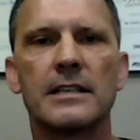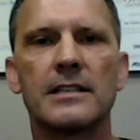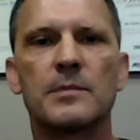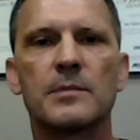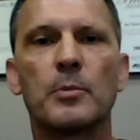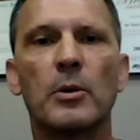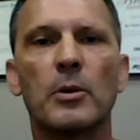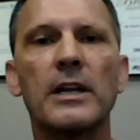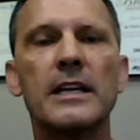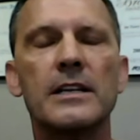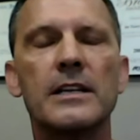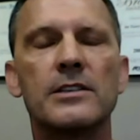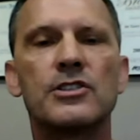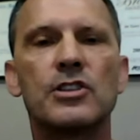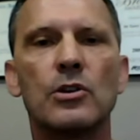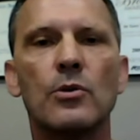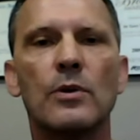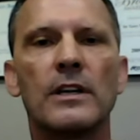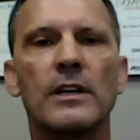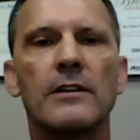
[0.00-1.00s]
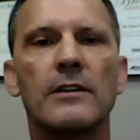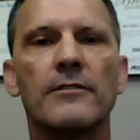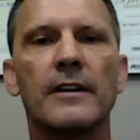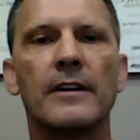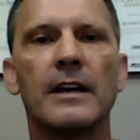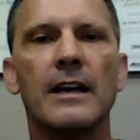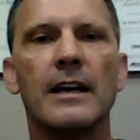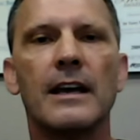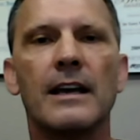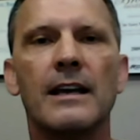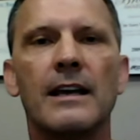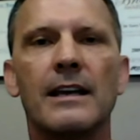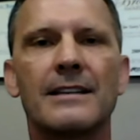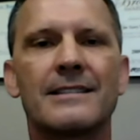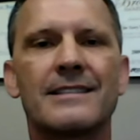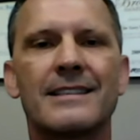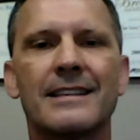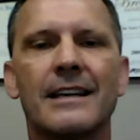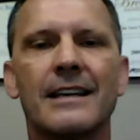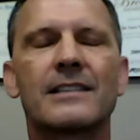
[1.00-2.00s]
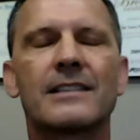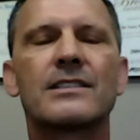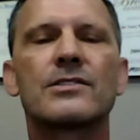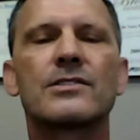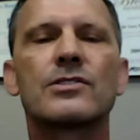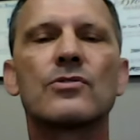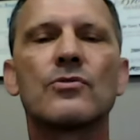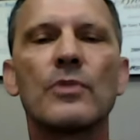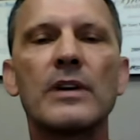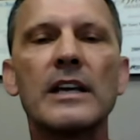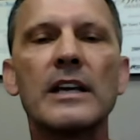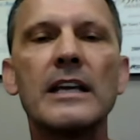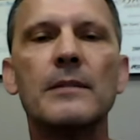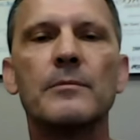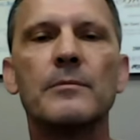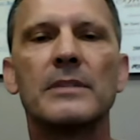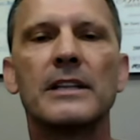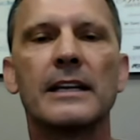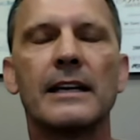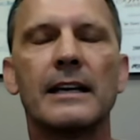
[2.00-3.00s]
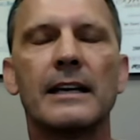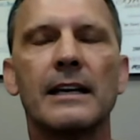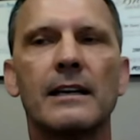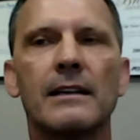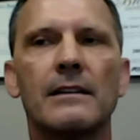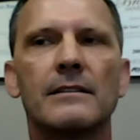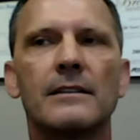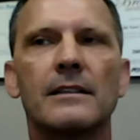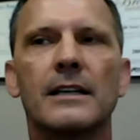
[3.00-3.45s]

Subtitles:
is pretty intuitive. It's extremely